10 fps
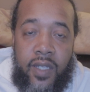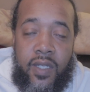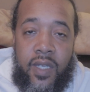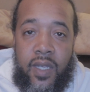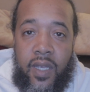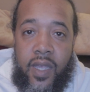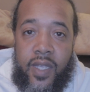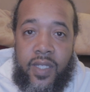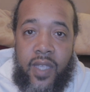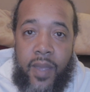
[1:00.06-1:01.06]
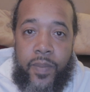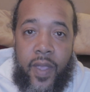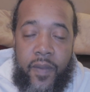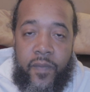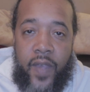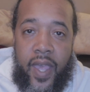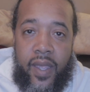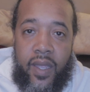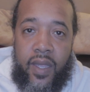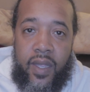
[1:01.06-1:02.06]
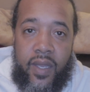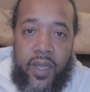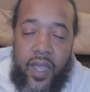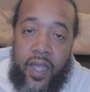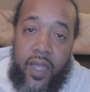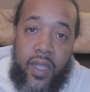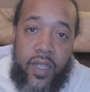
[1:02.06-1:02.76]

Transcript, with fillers: to accept that fact that